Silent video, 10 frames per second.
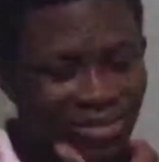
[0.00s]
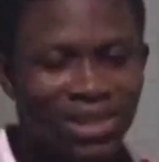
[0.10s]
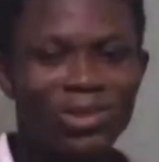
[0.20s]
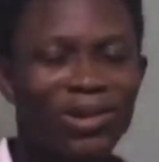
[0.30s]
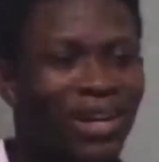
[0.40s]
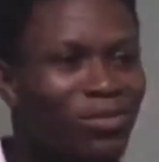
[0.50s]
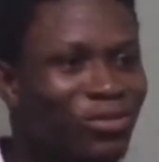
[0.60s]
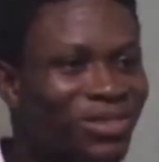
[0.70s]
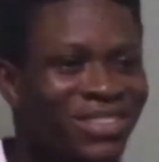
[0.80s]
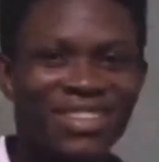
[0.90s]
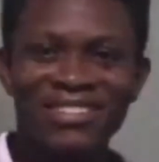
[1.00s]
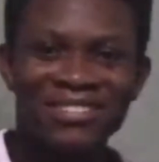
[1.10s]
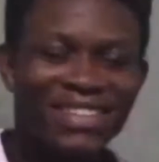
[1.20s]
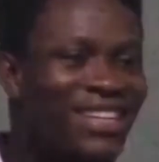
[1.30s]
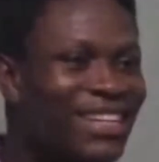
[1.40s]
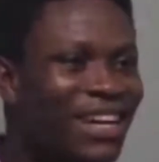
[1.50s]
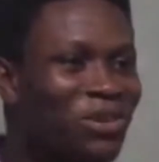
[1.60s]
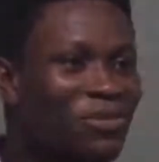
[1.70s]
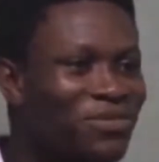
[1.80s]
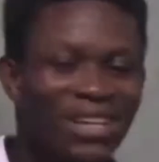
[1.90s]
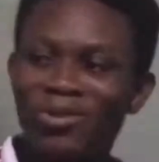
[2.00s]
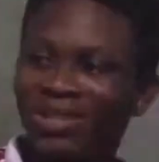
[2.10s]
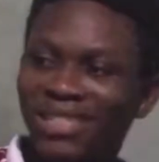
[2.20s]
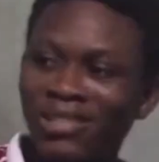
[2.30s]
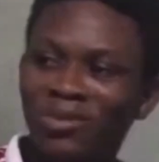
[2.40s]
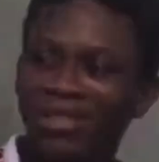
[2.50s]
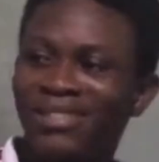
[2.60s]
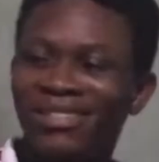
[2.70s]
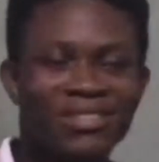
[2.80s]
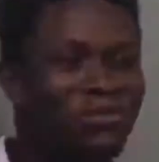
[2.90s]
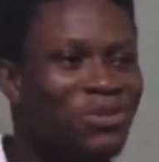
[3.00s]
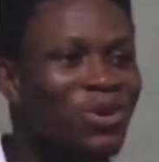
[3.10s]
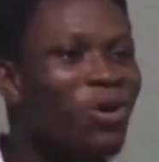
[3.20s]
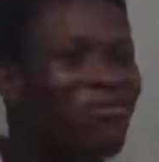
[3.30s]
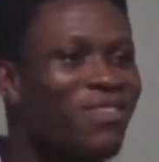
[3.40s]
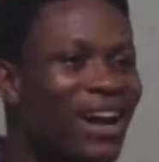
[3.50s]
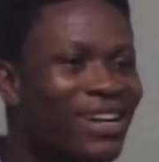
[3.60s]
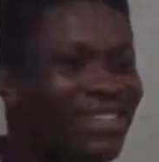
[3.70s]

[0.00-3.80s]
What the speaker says: Yes, on campus, kind of the courses we offer.